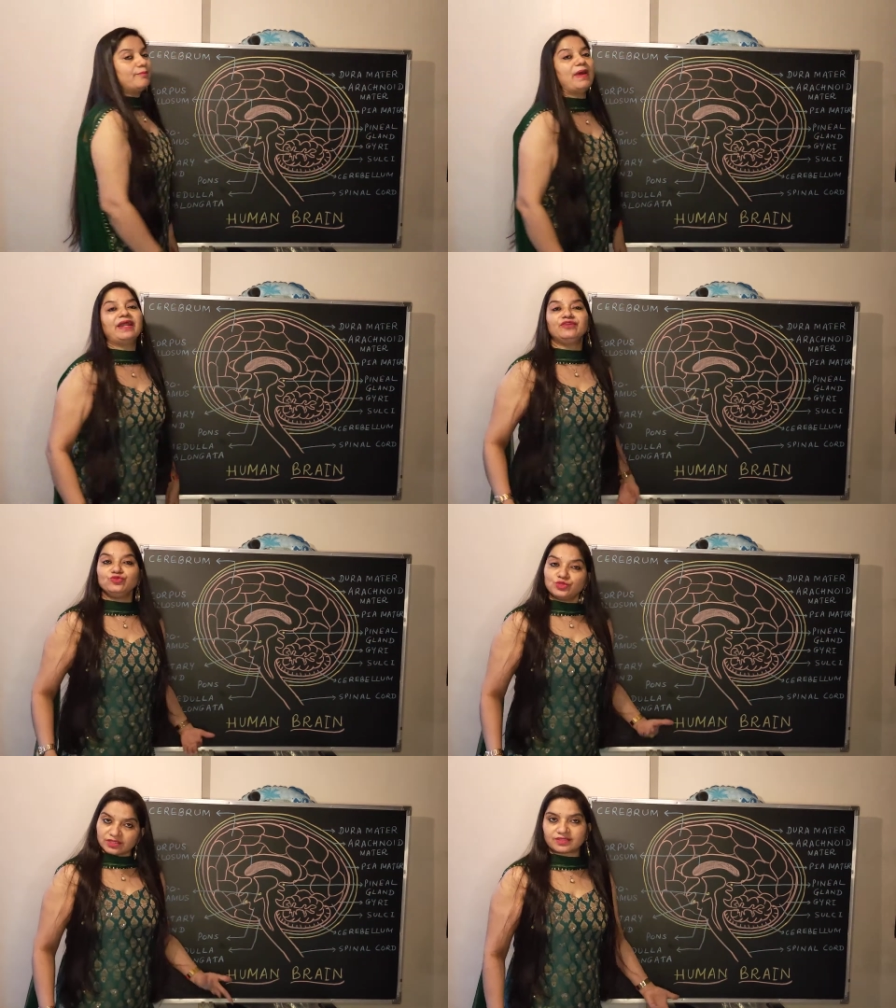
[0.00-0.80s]

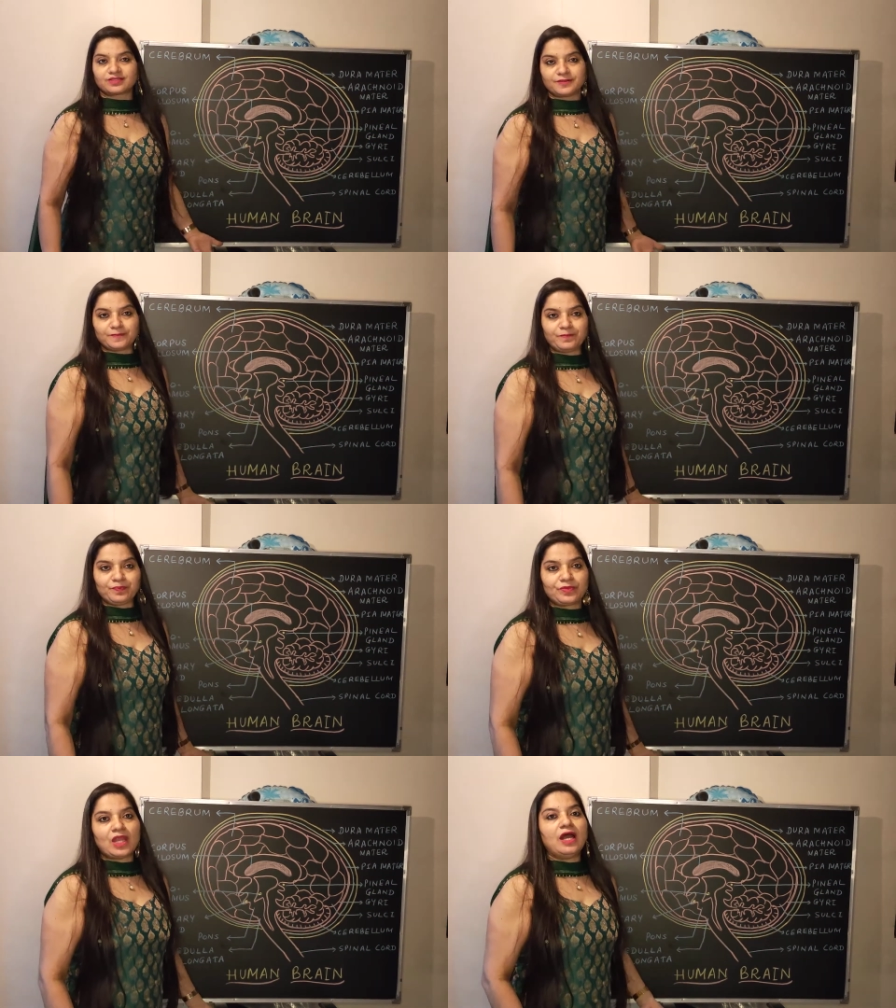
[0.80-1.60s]
meninges.
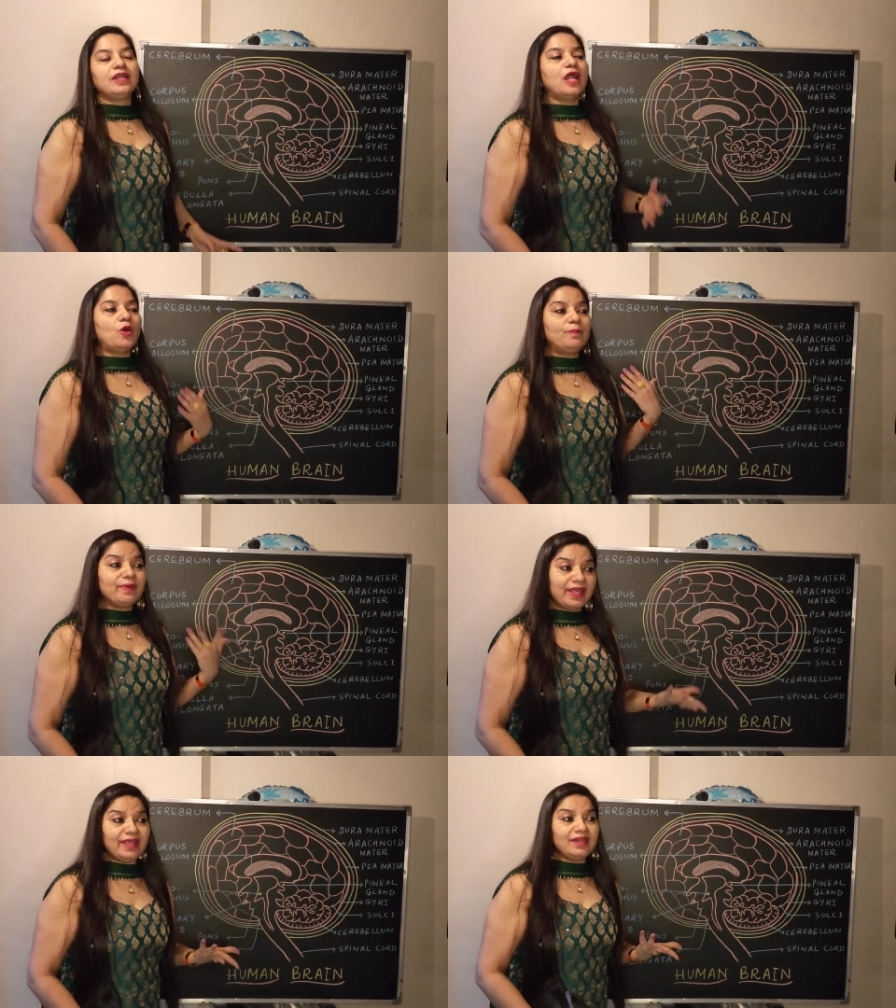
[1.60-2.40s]
Now
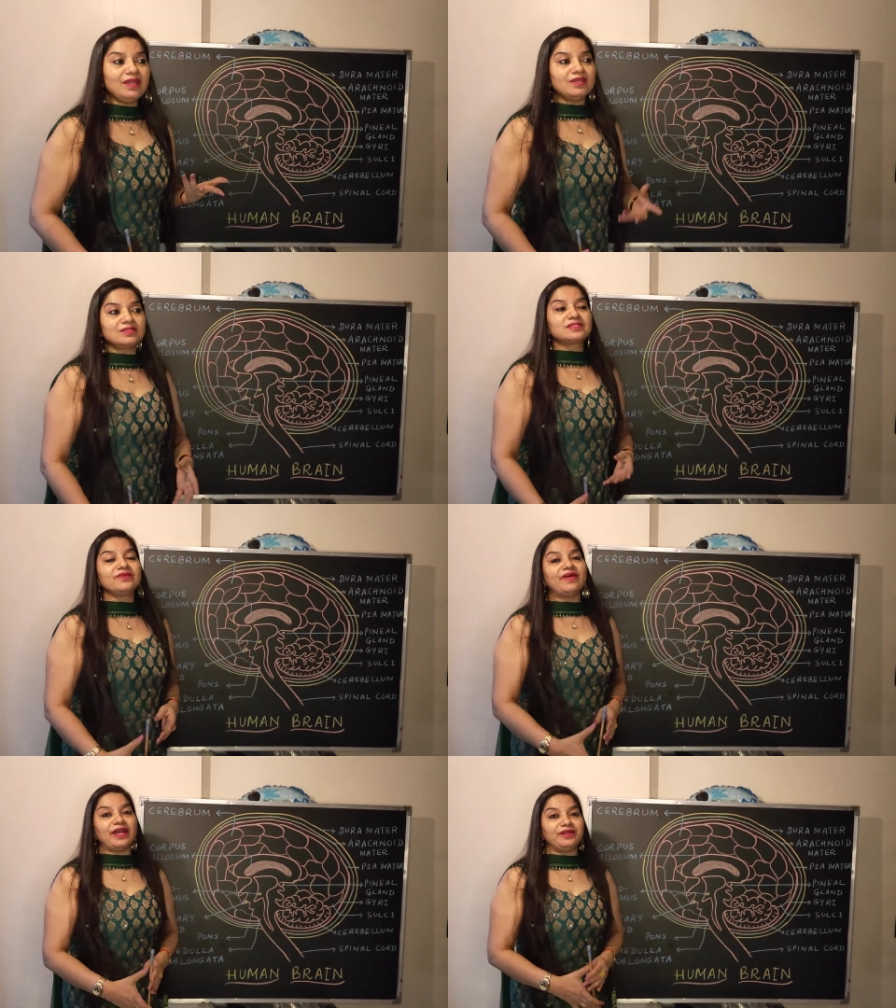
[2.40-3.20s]
brain is
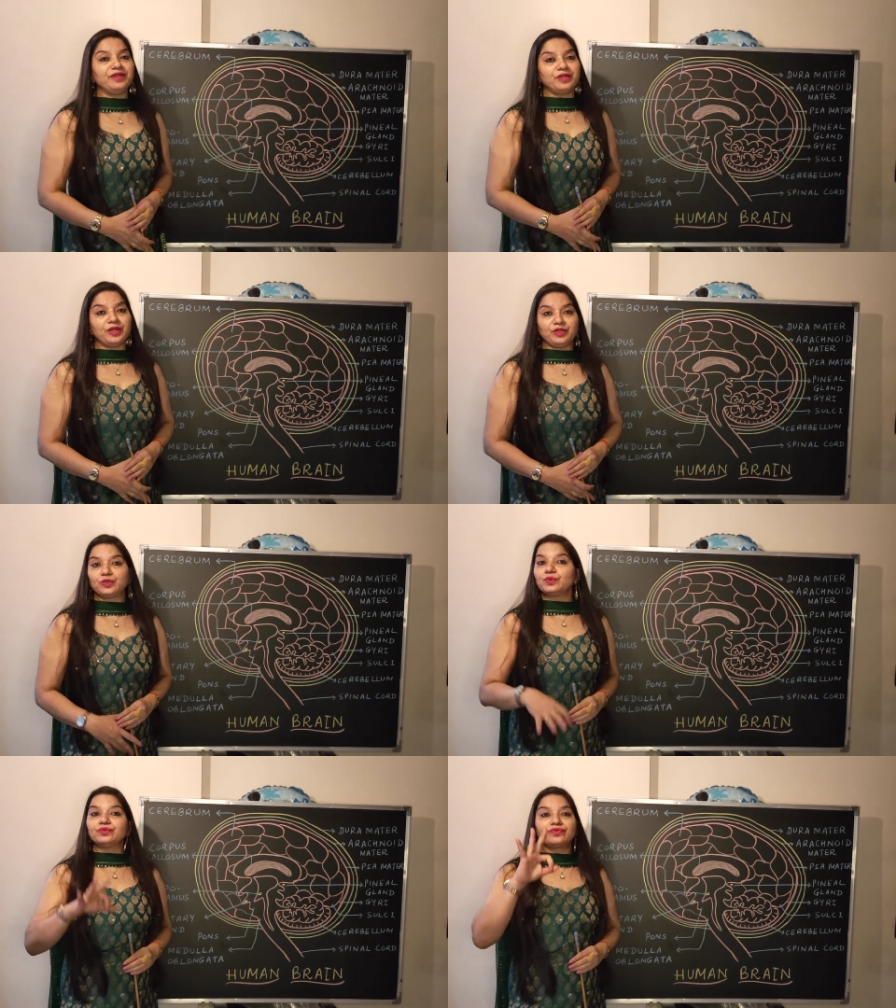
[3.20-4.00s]
divided
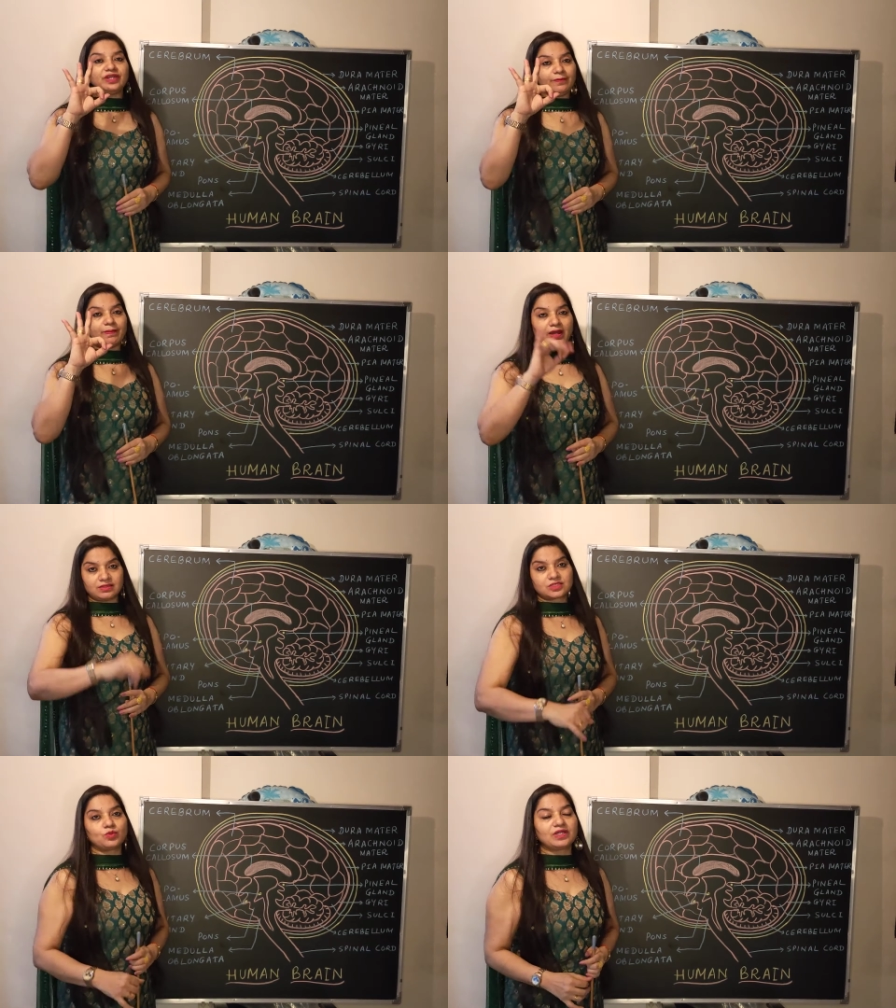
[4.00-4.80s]
into three
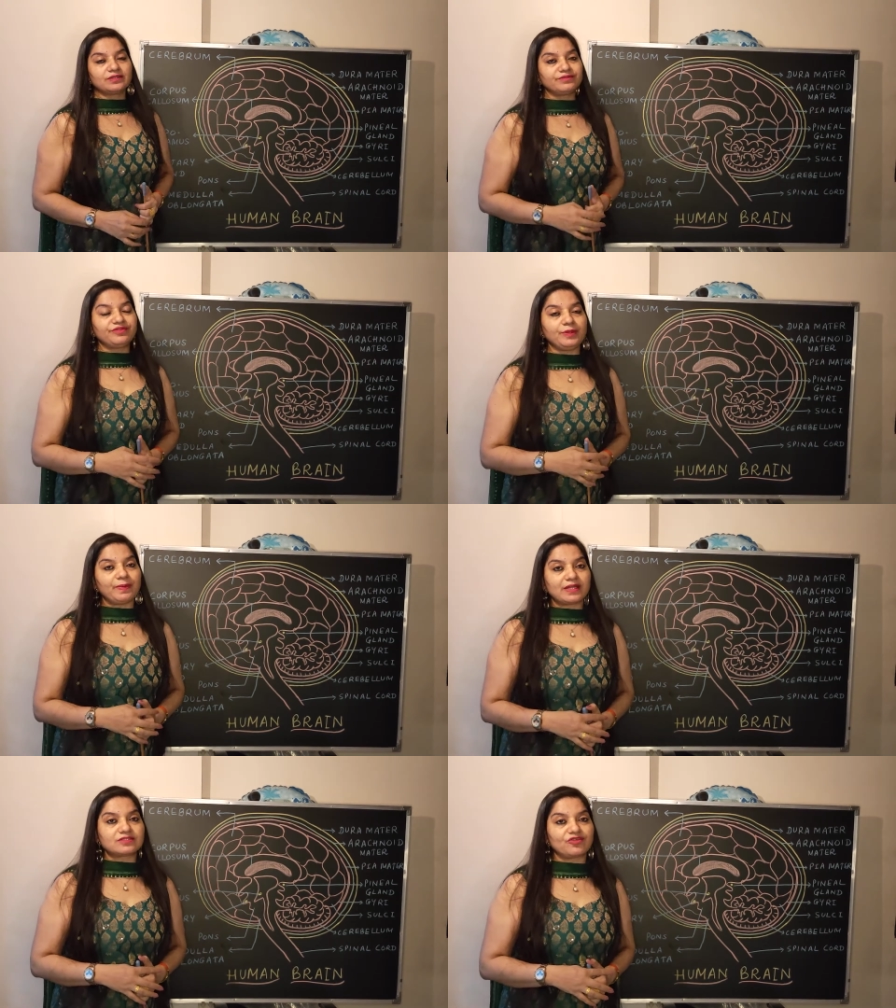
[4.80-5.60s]
parts. What are the three
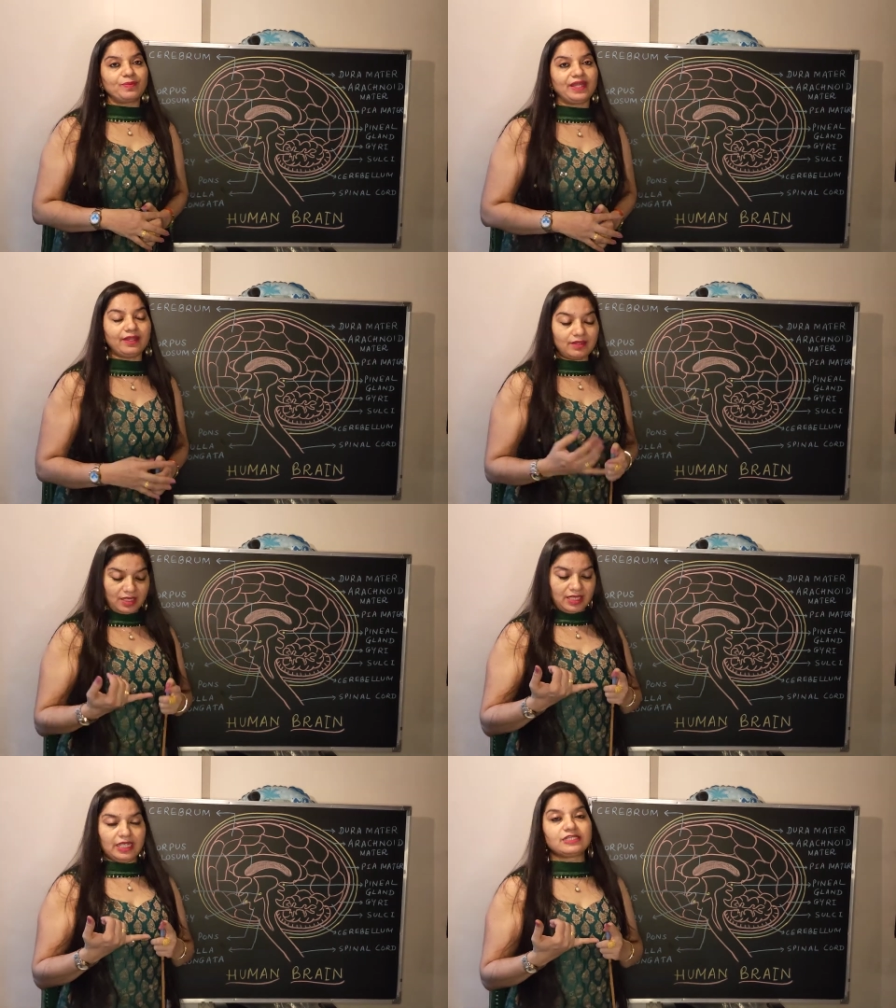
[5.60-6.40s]
parts of brain?
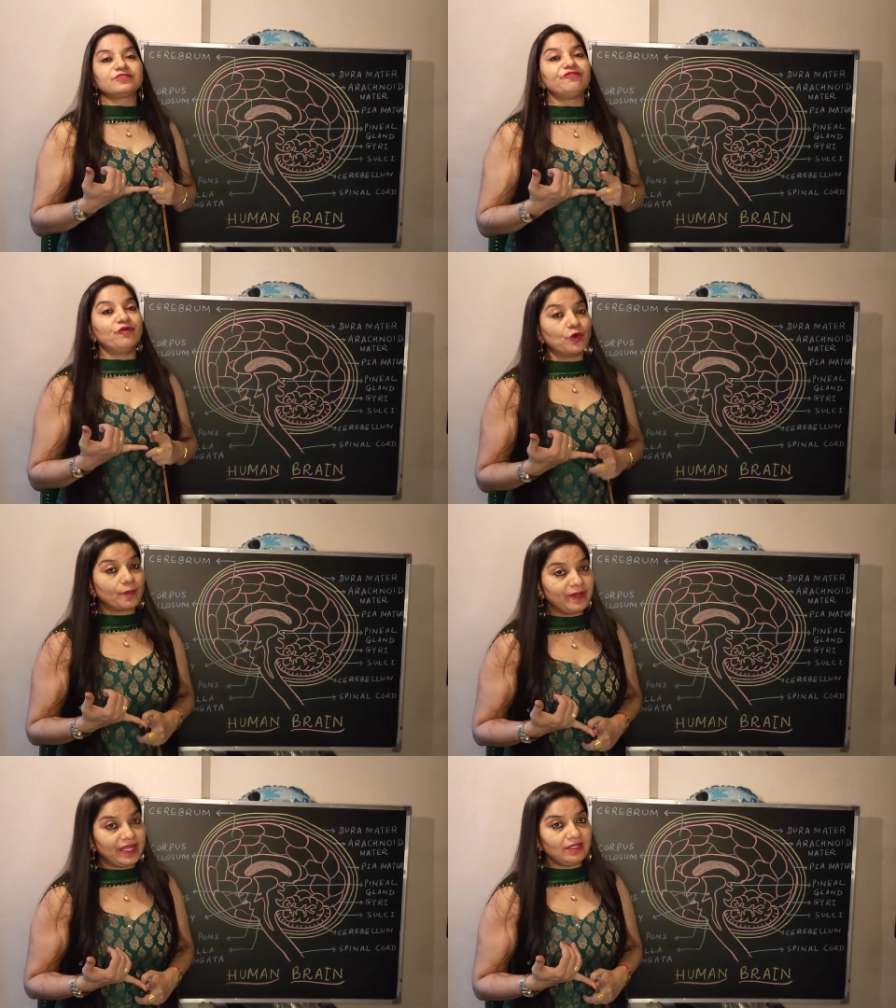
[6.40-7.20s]
It is
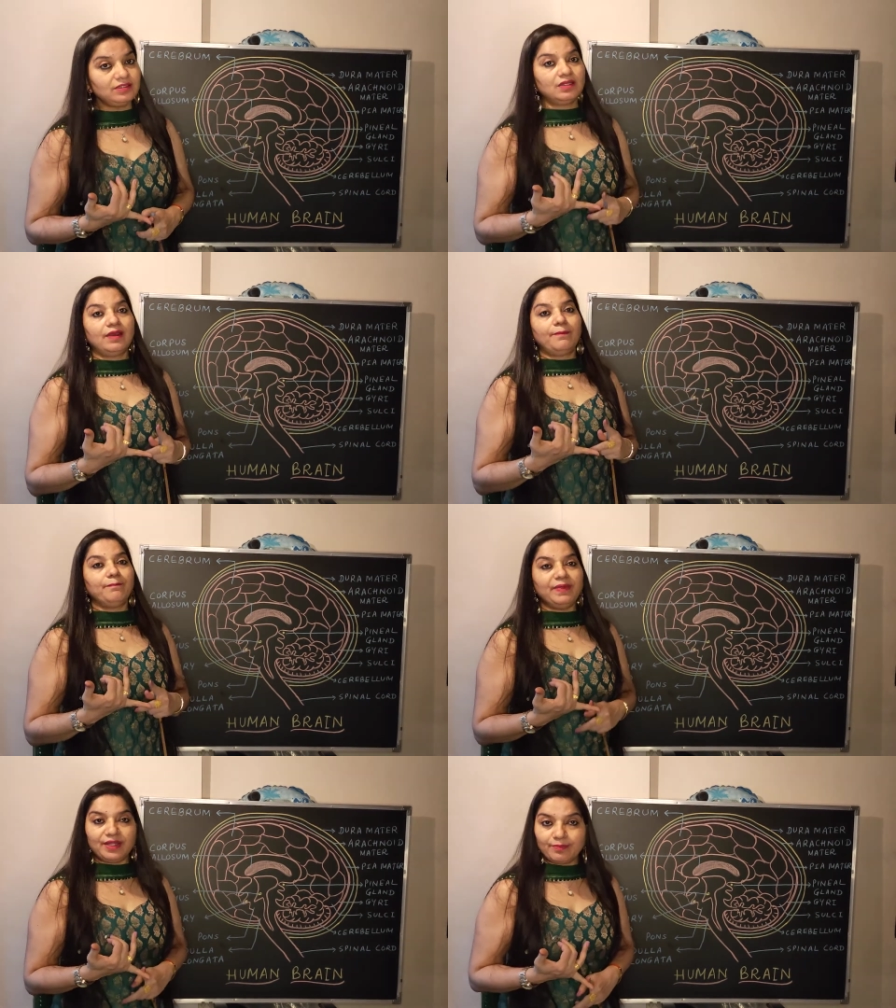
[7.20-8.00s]
forebrain,
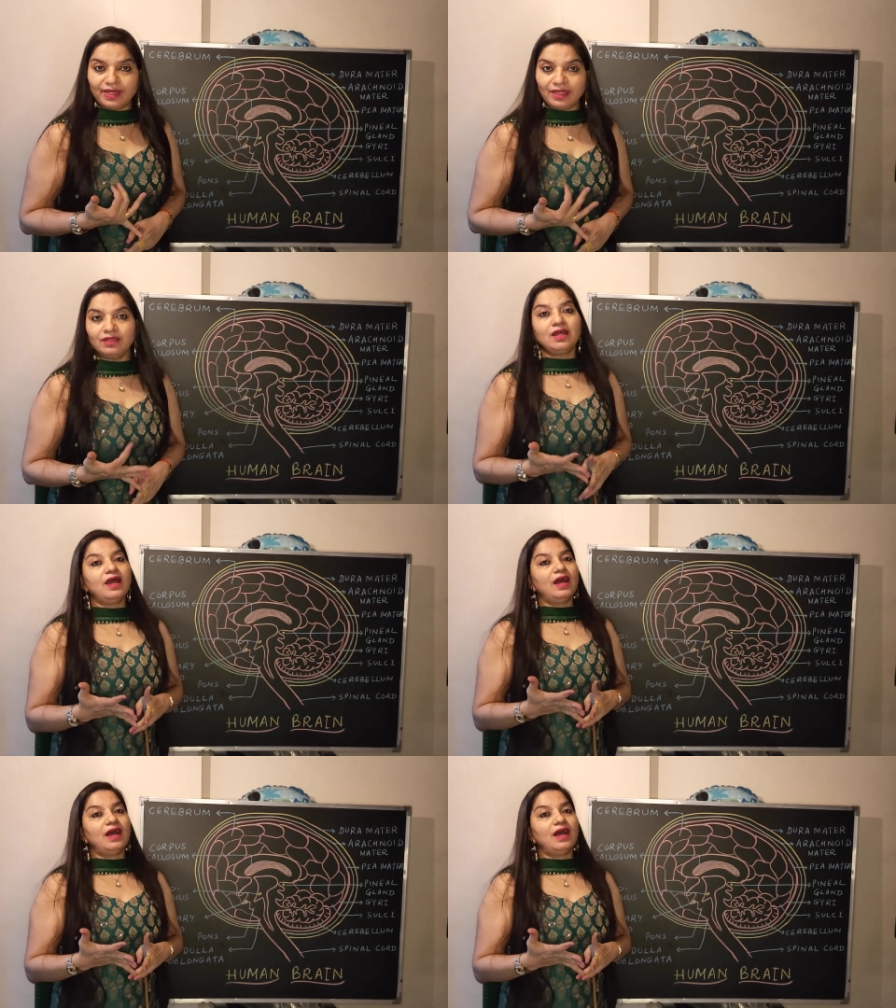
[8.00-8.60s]
midbrain,